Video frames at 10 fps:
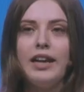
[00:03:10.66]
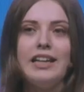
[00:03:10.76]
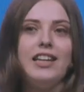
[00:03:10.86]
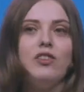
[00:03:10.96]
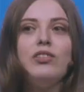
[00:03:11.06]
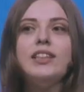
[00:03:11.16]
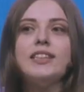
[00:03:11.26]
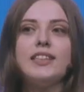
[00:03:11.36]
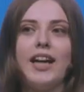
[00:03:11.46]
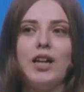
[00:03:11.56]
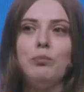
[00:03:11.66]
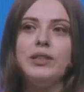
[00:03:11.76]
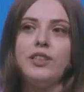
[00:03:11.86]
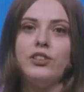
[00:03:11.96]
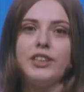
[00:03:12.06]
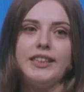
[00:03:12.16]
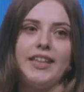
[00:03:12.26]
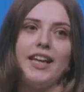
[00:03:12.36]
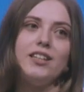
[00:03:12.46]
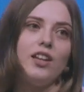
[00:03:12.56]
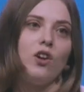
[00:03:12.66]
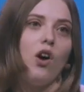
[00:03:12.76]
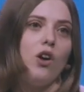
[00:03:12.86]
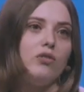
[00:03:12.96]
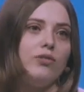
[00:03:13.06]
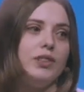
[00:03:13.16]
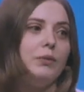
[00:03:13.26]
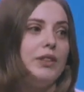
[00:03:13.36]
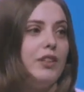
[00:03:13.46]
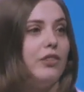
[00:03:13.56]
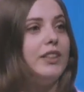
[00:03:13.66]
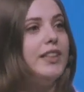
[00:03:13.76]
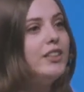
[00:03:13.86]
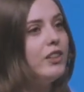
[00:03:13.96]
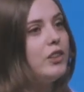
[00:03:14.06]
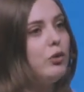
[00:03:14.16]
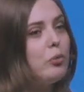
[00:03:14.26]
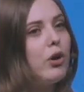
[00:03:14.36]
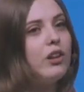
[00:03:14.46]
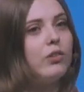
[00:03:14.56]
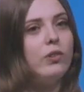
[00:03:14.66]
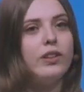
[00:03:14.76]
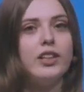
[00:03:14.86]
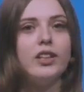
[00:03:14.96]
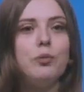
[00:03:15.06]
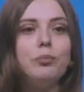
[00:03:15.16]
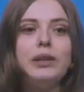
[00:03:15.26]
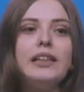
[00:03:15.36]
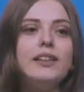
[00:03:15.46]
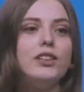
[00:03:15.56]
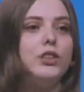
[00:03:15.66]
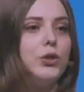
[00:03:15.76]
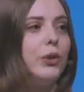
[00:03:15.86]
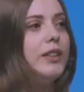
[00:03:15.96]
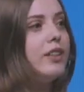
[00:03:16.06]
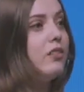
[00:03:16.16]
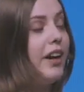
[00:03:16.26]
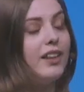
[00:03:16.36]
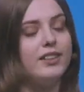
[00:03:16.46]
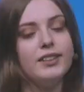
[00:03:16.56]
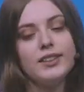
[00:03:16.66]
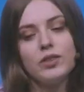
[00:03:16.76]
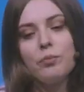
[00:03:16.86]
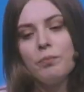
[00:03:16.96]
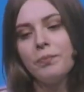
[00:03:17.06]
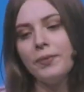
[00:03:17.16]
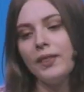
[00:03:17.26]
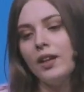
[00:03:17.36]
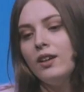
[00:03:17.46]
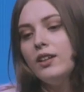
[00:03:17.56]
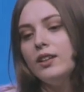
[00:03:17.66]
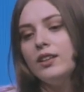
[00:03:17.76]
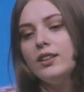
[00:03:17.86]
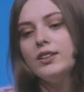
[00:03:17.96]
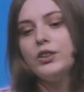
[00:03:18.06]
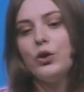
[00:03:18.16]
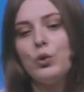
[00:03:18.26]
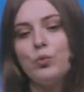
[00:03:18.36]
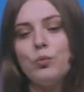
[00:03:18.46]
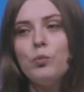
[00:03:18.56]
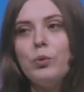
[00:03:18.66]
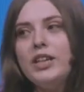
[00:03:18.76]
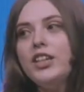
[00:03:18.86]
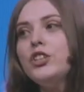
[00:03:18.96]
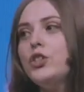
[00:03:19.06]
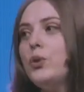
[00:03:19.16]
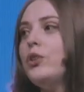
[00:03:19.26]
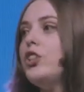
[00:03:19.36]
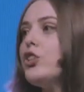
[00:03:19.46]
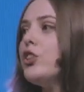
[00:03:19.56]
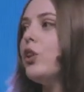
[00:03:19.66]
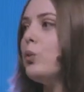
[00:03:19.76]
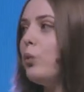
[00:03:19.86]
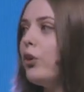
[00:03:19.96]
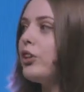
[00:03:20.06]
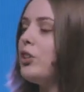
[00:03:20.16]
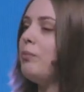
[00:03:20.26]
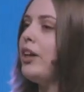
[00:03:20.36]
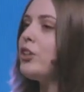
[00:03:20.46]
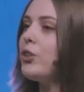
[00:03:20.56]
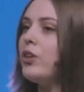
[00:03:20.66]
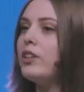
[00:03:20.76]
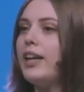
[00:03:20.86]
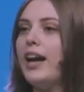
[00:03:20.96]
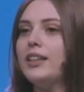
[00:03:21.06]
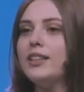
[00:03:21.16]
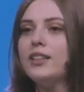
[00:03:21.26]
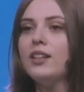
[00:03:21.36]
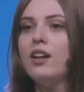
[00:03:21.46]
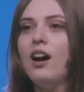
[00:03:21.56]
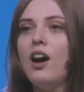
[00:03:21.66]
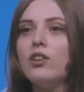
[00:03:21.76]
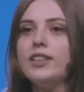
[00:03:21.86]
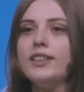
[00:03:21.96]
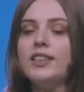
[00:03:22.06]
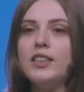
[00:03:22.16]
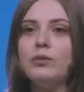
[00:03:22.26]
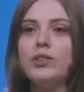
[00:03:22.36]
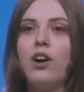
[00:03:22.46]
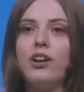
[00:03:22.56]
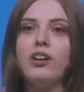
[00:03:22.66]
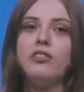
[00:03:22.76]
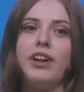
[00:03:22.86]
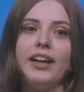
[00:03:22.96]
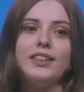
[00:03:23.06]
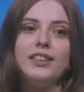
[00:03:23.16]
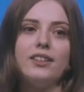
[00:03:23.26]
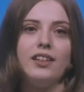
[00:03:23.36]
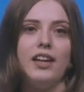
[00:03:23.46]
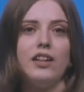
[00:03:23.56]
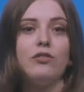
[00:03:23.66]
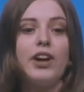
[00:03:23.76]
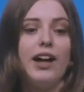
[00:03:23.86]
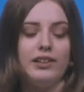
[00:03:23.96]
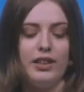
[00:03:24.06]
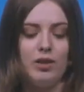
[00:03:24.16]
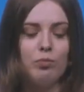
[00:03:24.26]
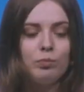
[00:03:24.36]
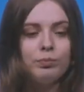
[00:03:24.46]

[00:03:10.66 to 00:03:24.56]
And even a slight misunderstanding of specific details of a protocol can completely destroy its correctness. So we need to do additional work to make sure that our systems are correct in reality.